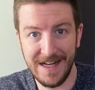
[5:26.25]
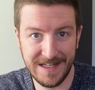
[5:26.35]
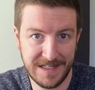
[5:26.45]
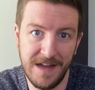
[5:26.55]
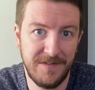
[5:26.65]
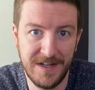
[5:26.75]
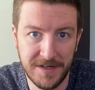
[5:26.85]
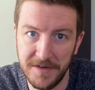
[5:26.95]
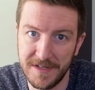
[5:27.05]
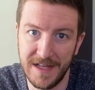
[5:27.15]
and safety
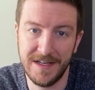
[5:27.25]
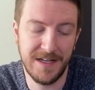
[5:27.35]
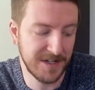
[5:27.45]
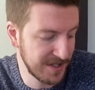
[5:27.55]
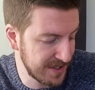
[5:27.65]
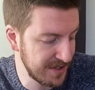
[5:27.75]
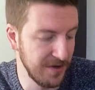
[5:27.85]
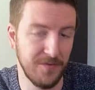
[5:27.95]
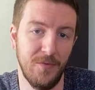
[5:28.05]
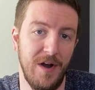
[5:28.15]
issues that you just
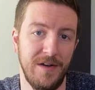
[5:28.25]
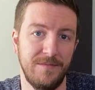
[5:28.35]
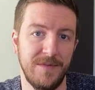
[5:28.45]
don't want.